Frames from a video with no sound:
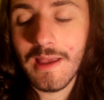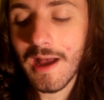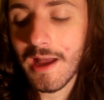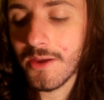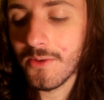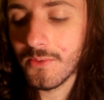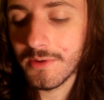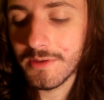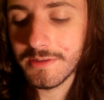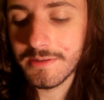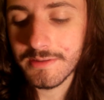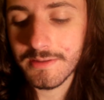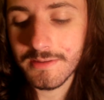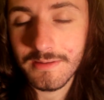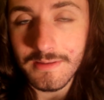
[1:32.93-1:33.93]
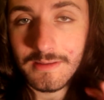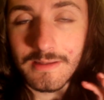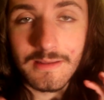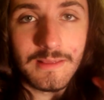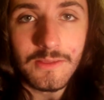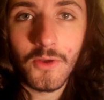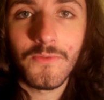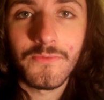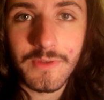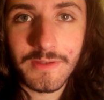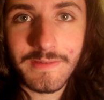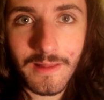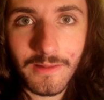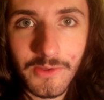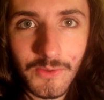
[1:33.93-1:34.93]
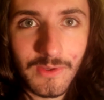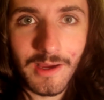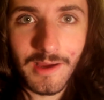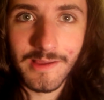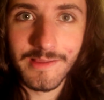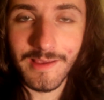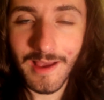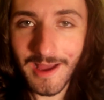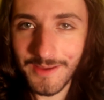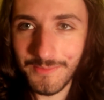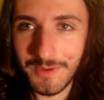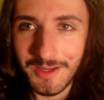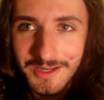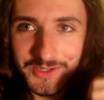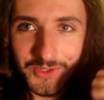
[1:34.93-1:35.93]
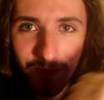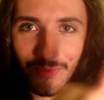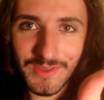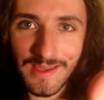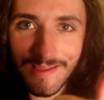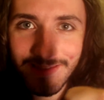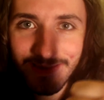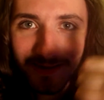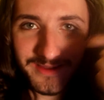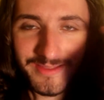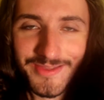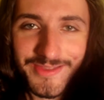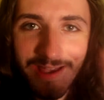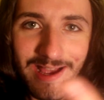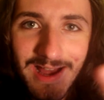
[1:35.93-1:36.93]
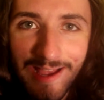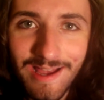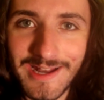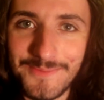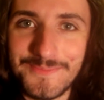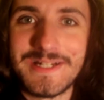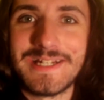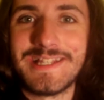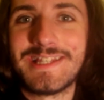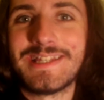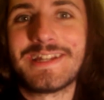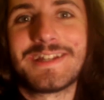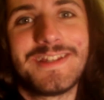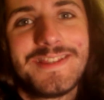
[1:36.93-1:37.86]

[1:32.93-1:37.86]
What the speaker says: I would love to tell you guys I'm gonna do this and that, and I'm gonna stick to